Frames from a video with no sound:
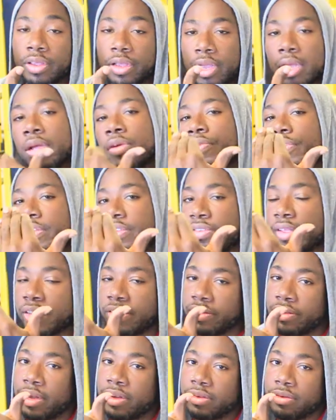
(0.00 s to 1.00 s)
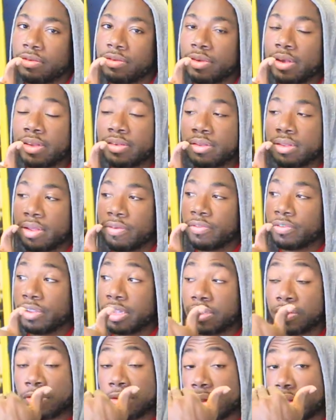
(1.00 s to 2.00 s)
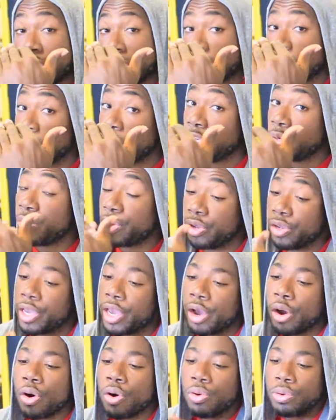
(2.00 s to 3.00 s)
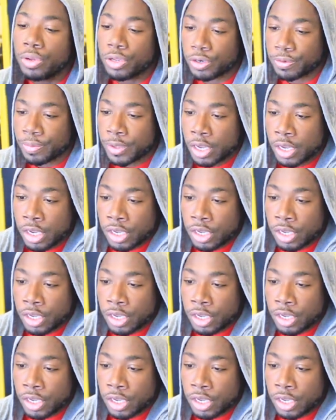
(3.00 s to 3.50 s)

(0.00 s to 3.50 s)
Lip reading: to increase that test level, especially when you get older.